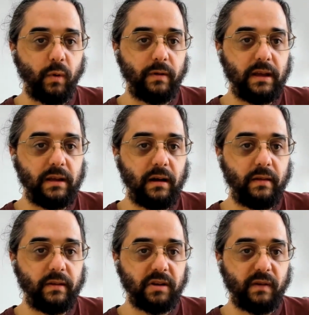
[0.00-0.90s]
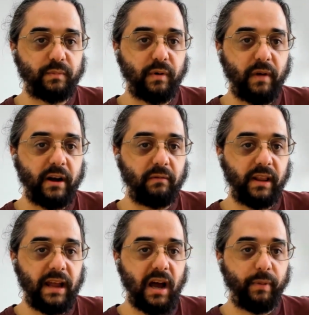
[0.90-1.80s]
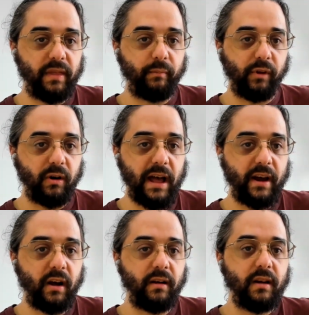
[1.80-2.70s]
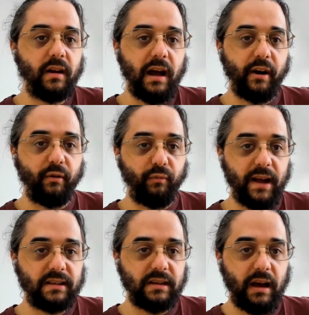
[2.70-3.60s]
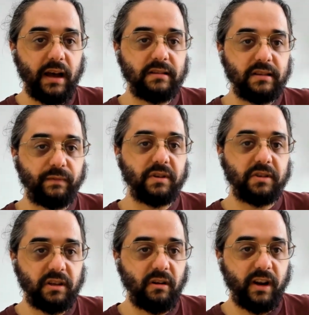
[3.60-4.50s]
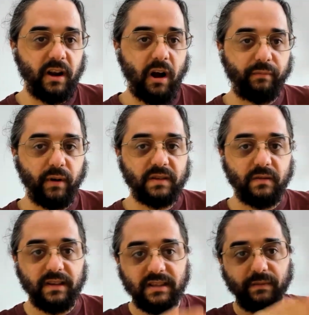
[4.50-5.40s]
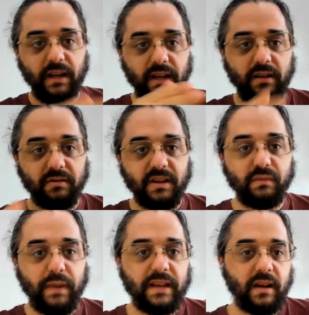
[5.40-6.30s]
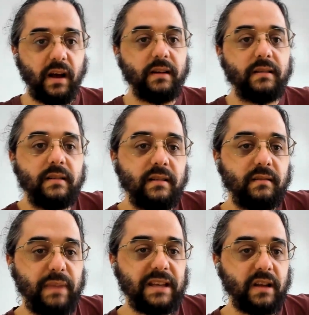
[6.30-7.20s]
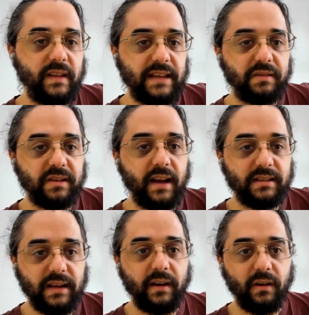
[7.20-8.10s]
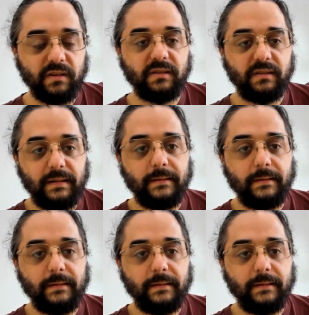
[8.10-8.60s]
for the service provider, really helping them learn how to right size the different security offerings for these different industries based on these outside standards.